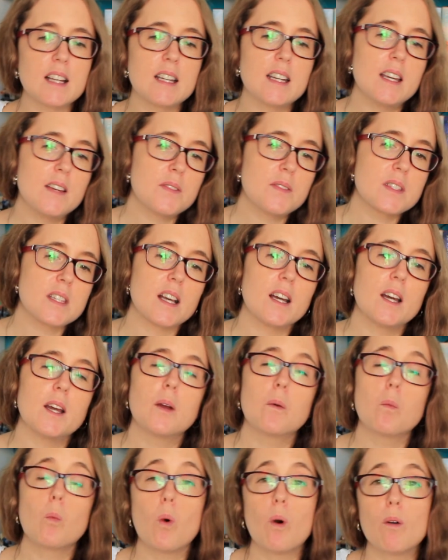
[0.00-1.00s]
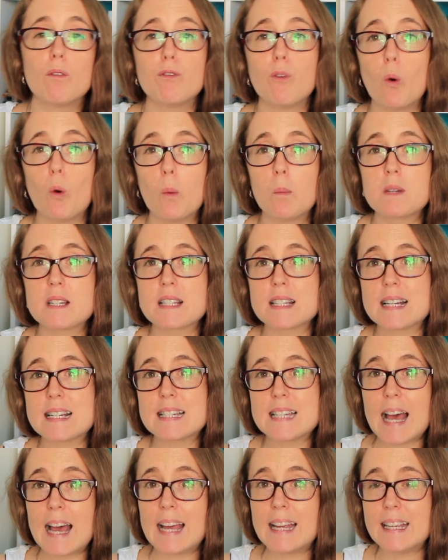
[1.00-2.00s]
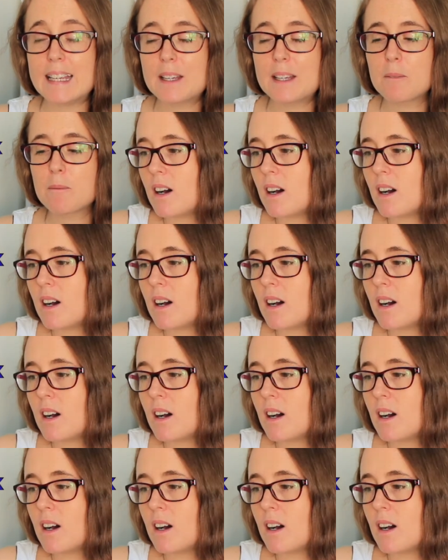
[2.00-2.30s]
And if so, what form does it take?